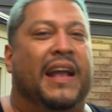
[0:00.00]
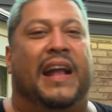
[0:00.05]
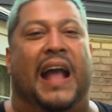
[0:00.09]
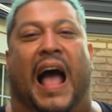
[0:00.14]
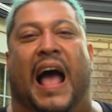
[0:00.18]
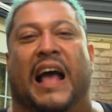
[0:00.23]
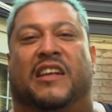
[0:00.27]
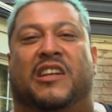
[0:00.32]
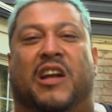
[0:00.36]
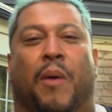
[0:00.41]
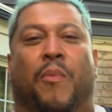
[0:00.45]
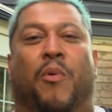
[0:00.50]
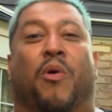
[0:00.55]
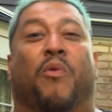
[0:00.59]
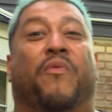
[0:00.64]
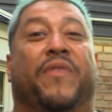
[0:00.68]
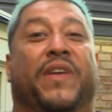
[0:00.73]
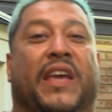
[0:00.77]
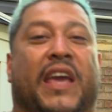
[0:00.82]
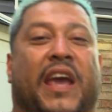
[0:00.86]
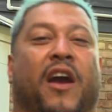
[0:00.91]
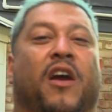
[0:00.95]
Guys, come on
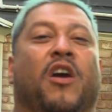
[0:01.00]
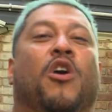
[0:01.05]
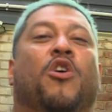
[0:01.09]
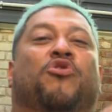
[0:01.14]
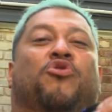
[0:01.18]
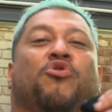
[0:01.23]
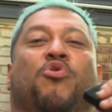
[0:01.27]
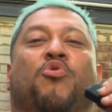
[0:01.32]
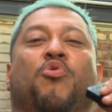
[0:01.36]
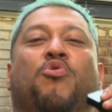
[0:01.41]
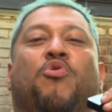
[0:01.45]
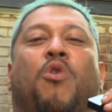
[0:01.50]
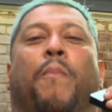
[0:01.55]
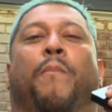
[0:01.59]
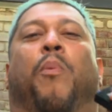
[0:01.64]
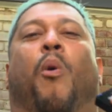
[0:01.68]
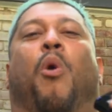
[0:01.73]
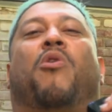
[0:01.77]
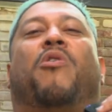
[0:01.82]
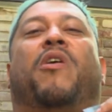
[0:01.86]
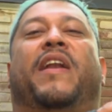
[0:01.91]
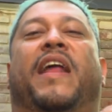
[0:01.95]
over here to New York
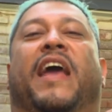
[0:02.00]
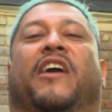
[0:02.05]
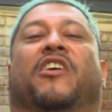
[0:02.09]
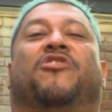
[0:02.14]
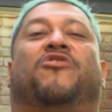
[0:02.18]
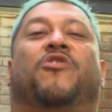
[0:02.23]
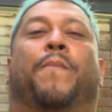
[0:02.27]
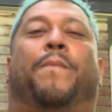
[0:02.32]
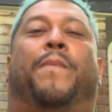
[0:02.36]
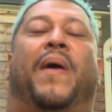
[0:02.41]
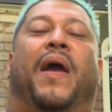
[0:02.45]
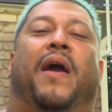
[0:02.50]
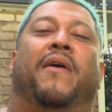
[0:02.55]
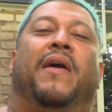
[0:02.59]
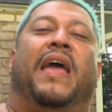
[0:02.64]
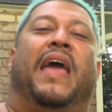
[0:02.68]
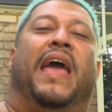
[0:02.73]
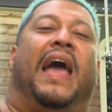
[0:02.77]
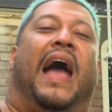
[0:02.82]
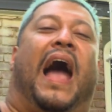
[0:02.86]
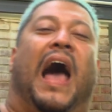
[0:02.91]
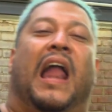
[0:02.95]
Boiler and Air Conditioning Repair
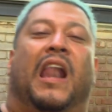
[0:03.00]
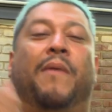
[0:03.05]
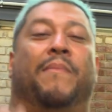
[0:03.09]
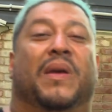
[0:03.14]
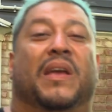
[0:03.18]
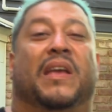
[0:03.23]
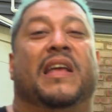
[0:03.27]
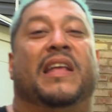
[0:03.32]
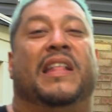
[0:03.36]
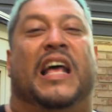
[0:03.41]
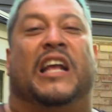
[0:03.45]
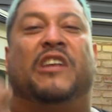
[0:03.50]
and holler at me.